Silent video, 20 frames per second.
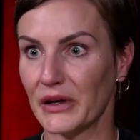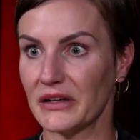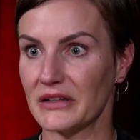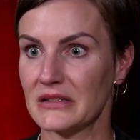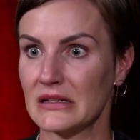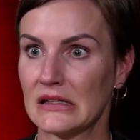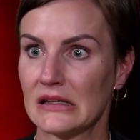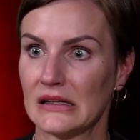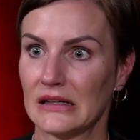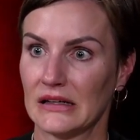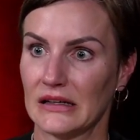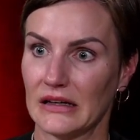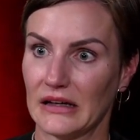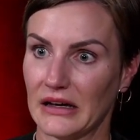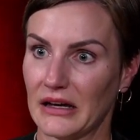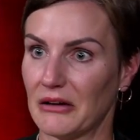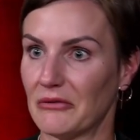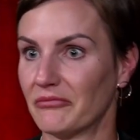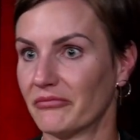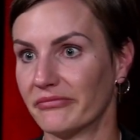but
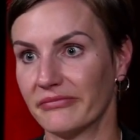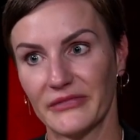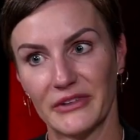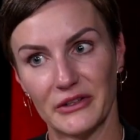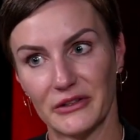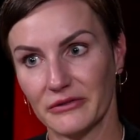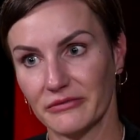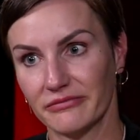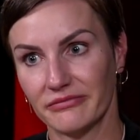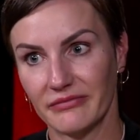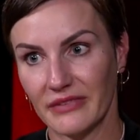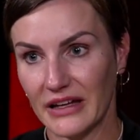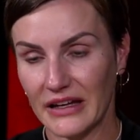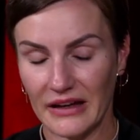um, you know,